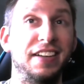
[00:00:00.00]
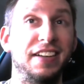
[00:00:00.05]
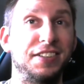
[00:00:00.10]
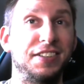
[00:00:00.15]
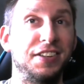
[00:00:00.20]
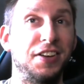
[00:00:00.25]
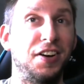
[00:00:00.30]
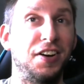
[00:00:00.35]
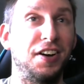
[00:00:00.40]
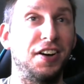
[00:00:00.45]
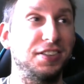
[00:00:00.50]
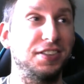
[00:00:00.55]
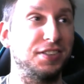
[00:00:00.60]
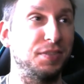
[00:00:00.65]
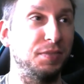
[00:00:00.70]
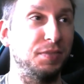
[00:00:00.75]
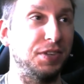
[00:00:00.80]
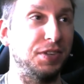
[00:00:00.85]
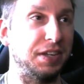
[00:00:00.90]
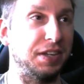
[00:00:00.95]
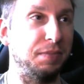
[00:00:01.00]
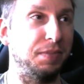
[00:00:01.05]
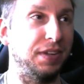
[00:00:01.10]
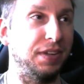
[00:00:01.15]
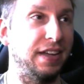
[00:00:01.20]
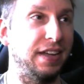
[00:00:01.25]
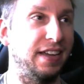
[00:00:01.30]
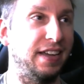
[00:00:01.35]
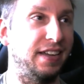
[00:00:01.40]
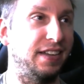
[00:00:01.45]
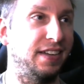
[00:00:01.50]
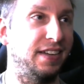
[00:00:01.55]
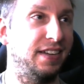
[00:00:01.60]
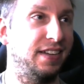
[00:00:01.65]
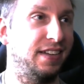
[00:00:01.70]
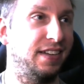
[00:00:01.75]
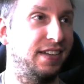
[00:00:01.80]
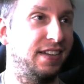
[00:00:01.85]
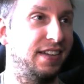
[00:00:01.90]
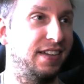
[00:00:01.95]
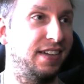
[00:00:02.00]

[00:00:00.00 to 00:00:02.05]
That is an awesome looking blade.